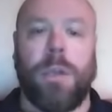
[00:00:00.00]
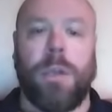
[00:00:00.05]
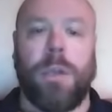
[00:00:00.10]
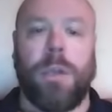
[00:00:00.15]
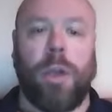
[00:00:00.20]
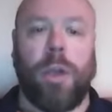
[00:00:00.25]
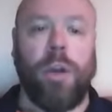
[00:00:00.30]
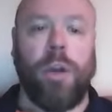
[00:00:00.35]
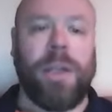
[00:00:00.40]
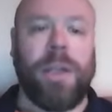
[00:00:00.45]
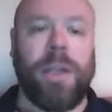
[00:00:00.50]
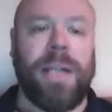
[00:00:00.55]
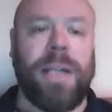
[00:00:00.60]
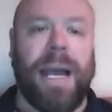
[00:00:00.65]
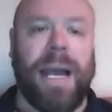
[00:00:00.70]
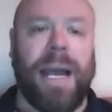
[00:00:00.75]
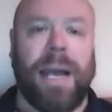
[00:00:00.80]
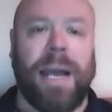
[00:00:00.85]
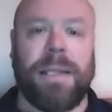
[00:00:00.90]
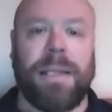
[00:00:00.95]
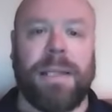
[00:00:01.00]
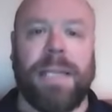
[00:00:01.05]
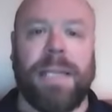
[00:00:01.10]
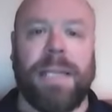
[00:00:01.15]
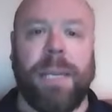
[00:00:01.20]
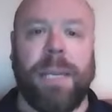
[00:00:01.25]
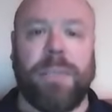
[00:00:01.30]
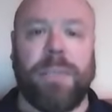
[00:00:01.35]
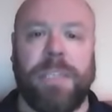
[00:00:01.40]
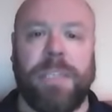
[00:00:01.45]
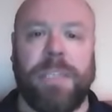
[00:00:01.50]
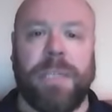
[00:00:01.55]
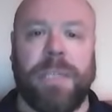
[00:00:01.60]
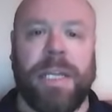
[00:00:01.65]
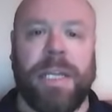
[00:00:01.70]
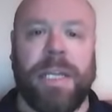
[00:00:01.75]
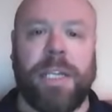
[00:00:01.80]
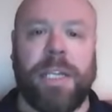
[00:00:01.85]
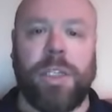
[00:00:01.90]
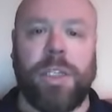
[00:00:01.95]
Now, looking at the
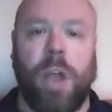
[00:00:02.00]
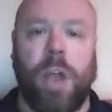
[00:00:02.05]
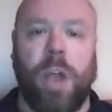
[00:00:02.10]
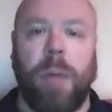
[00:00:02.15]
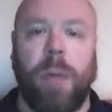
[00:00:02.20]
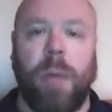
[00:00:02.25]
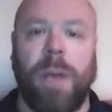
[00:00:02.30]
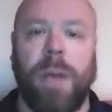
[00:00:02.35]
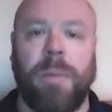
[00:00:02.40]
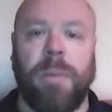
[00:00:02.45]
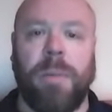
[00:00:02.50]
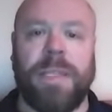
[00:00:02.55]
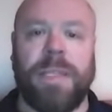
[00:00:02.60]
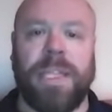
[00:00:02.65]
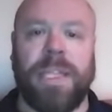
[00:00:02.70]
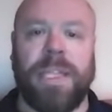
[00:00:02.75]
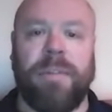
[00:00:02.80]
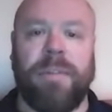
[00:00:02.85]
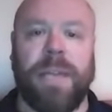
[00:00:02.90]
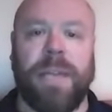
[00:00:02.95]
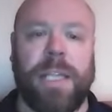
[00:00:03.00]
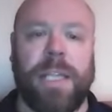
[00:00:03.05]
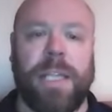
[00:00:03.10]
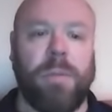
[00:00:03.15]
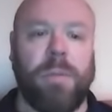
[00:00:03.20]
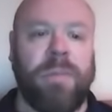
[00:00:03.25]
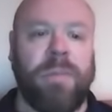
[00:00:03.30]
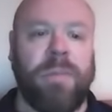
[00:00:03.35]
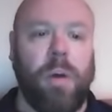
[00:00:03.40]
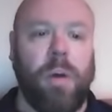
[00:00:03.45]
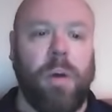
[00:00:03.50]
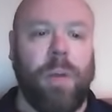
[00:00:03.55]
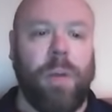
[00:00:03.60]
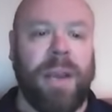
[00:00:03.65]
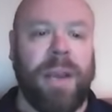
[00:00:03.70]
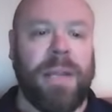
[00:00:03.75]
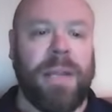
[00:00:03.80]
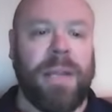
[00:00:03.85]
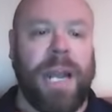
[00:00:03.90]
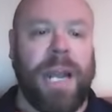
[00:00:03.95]
precipitation, upcoming seven days we've got
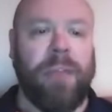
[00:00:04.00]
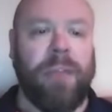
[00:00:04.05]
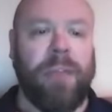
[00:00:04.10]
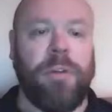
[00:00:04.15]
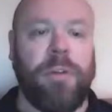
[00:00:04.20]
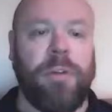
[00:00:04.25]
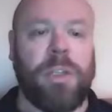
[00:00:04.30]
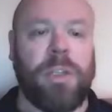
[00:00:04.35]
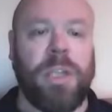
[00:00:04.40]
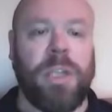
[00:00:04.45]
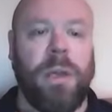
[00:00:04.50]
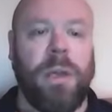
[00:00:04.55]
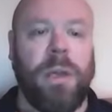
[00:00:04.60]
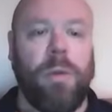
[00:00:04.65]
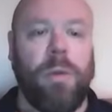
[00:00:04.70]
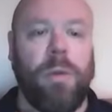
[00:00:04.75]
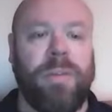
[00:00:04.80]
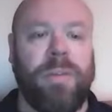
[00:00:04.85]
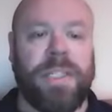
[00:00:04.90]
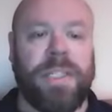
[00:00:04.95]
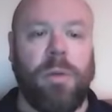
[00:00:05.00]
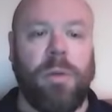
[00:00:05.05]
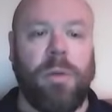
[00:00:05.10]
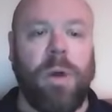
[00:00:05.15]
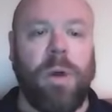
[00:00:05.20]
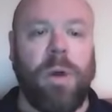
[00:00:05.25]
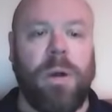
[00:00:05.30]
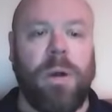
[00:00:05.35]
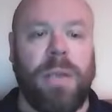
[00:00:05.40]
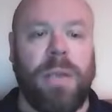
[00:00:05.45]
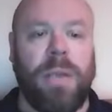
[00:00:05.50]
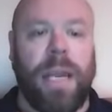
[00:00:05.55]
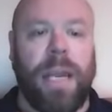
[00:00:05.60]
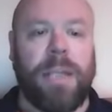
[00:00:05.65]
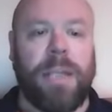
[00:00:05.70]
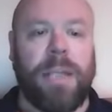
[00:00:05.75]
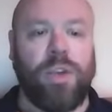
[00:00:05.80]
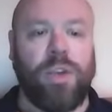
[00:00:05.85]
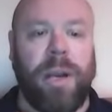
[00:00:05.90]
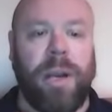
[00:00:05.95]
wetter than average. We've still got
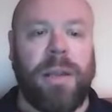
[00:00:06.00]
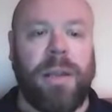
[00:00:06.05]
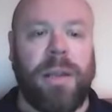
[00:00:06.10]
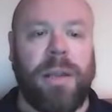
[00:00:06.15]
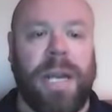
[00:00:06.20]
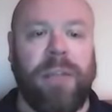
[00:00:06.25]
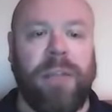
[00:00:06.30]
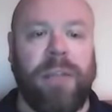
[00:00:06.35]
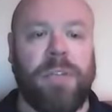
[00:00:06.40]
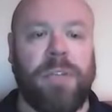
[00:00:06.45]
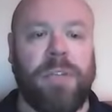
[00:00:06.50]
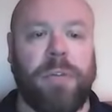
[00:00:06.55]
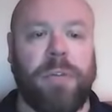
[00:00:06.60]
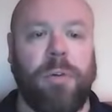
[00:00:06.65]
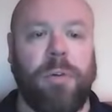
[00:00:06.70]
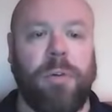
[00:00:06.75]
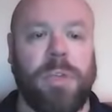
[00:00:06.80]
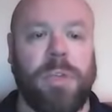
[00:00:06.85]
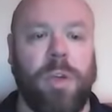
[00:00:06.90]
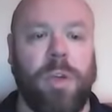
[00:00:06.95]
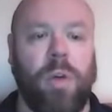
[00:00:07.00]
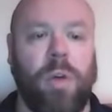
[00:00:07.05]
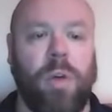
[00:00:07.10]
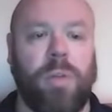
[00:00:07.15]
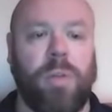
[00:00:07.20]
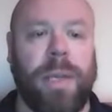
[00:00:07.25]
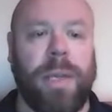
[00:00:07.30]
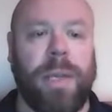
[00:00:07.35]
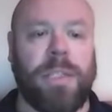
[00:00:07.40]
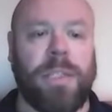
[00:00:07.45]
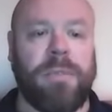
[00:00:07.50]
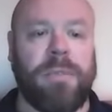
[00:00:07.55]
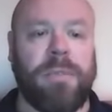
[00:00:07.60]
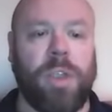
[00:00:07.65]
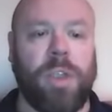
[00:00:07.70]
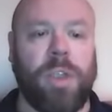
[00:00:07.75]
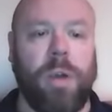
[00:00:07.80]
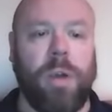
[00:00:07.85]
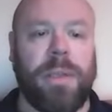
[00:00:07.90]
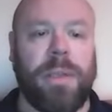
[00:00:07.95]
uh, drier than average across the northwest of
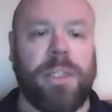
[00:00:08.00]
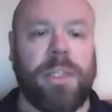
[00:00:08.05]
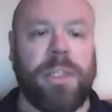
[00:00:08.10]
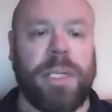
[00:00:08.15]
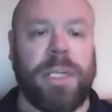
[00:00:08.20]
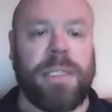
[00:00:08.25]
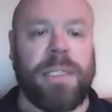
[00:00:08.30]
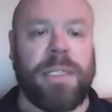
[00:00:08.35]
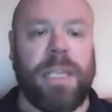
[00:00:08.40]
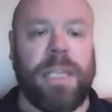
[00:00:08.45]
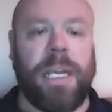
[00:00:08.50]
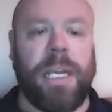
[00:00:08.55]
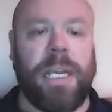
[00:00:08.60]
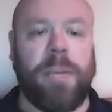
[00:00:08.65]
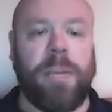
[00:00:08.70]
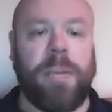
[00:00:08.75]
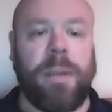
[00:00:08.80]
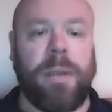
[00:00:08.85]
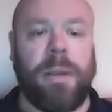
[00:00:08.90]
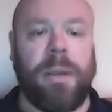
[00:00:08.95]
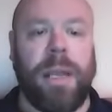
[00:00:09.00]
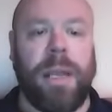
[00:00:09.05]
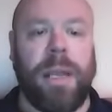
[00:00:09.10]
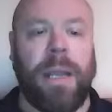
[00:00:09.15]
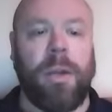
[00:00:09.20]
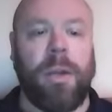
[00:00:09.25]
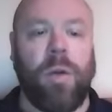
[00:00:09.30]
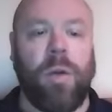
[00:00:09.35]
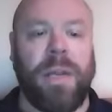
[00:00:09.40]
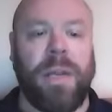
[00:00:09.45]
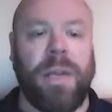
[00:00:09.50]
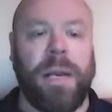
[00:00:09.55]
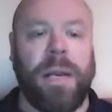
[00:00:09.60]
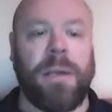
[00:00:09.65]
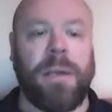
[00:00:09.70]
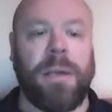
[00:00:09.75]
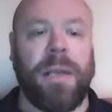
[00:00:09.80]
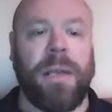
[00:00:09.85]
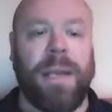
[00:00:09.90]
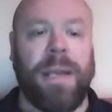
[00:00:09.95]
Scotland, as you can see here, but in uh, Northern
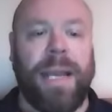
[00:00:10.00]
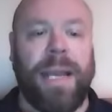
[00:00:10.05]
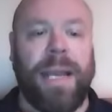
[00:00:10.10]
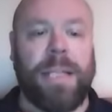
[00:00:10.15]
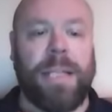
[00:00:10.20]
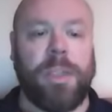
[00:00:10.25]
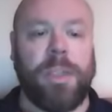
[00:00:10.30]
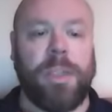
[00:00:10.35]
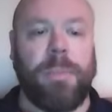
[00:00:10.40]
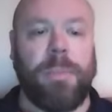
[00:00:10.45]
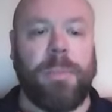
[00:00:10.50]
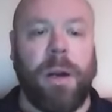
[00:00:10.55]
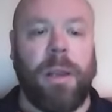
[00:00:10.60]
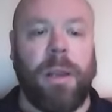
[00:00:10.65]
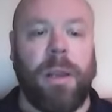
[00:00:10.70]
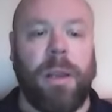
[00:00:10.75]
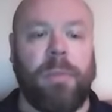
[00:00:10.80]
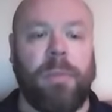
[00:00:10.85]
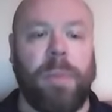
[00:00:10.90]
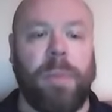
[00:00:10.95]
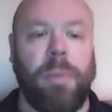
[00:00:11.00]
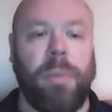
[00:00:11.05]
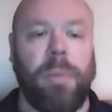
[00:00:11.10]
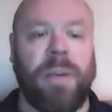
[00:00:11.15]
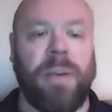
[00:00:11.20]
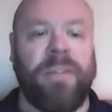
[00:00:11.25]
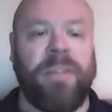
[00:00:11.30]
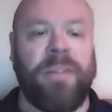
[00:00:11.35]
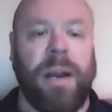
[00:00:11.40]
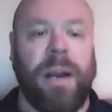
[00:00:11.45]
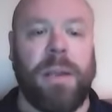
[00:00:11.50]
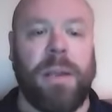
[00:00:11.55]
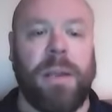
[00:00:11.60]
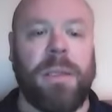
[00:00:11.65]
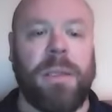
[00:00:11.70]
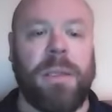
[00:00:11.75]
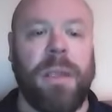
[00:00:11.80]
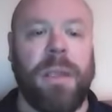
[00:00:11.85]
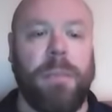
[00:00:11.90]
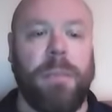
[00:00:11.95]
Ireland, eastern part of the Republic of
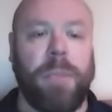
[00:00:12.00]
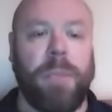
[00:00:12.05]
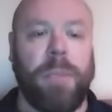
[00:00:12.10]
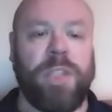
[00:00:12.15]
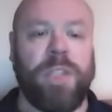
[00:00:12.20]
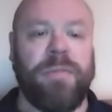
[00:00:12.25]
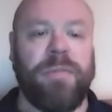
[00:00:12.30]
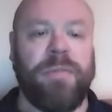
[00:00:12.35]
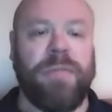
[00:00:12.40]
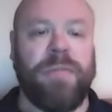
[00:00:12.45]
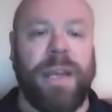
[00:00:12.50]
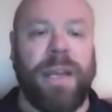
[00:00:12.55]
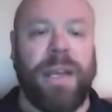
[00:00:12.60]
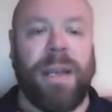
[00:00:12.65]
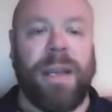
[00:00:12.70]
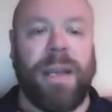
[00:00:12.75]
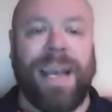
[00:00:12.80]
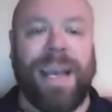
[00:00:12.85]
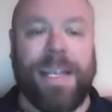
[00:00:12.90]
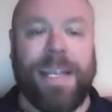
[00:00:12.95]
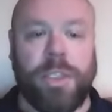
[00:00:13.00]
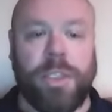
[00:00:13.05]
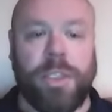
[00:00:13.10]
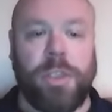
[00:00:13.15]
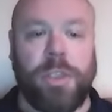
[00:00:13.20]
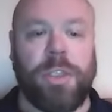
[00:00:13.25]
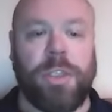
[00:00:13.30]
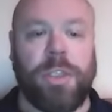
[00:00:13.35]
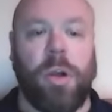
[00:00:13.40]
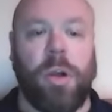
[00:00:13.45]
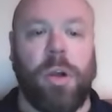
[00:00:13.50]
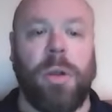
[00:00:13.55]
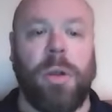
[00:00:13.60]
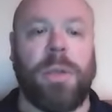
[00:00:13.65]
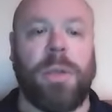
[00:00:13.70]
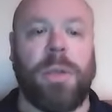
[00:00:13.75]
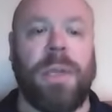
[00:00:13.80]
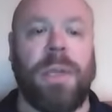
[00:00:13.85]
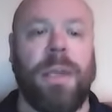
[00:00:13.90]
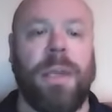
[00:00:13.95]
Ireland, much of uh, eastern
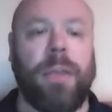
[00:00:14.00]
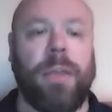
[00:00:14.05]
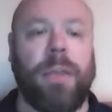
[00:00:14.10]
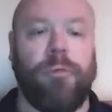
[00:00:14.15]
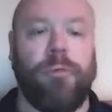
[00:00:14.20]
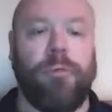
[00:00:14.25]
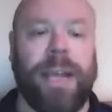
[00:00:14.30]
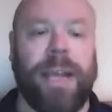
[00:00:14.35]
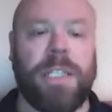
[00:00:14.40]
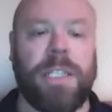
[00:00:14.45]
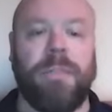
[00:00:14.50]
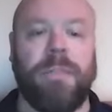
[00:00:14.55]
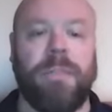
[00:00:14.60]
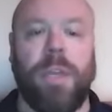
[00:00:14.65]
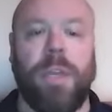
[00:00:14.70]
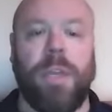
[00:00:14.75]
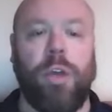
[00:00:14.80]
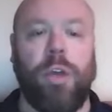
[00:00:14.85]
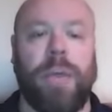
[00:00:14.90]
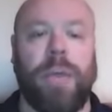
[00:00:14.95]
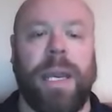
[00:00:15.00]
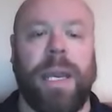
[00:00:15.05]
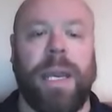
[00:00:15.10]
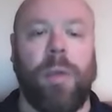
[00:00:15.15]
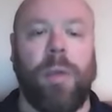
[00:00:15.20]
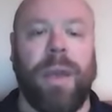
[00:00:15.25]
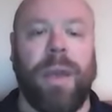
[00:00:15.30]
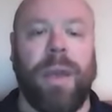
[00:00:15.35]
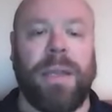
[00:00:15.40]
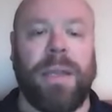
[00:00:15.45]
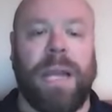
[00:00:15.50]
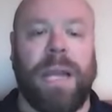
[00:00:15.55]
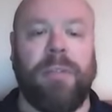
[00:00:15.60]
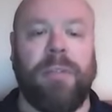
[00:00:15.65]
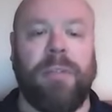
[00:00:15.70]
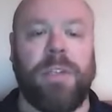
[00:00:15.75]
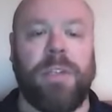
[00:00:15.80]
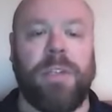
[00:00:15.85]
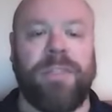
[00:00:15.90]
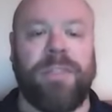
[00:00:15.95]
Scotland, the rest of the UK wetter than
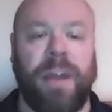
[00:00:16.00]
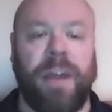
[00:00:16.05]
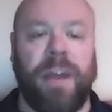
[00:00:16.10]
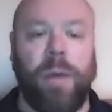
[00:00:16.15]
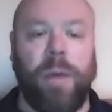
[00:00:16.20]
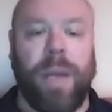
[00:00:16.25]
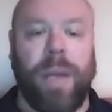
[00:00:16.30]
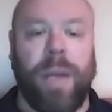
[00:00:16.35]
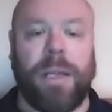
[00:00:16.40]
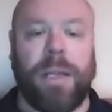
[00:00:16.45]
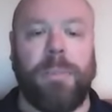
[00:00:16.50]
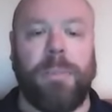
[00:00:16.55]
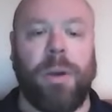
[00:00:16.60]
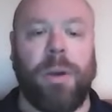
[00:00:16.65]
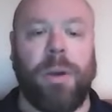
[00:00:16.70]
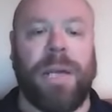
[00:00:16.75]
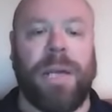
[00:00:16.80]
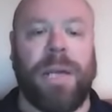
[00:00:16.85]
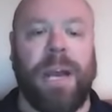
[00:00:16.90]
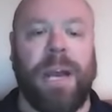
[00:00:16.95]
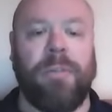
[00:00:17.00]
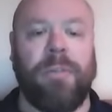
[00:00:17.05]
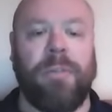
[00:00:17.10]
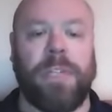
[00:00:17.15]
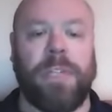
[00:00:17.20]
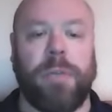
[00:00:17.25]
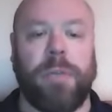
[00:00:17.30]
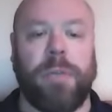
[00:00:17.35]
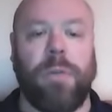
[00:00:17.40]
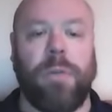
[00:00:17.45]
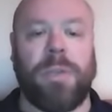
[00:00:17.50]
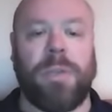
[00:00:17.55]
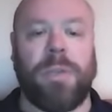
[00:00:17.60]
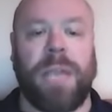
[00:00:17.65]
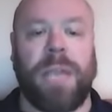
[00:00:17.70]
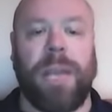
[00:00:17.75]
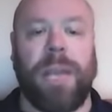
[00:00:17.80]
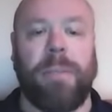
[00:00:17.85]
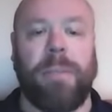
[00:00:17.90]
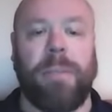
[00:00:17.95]
average, very wet compared to average across
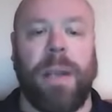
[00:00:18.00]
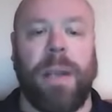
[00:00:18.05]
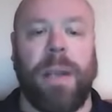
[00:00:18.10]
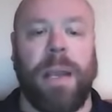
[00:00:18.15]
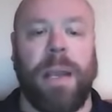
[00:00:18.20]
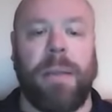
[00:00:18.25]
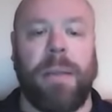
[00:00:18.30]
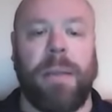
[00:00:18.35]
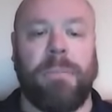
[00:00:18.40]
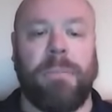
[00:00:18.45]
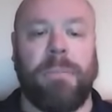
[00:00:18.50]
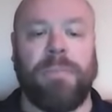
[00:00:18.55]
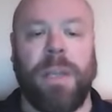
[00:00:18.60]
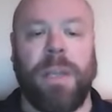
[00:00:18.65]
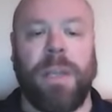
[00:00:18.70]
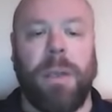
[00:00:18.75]
um,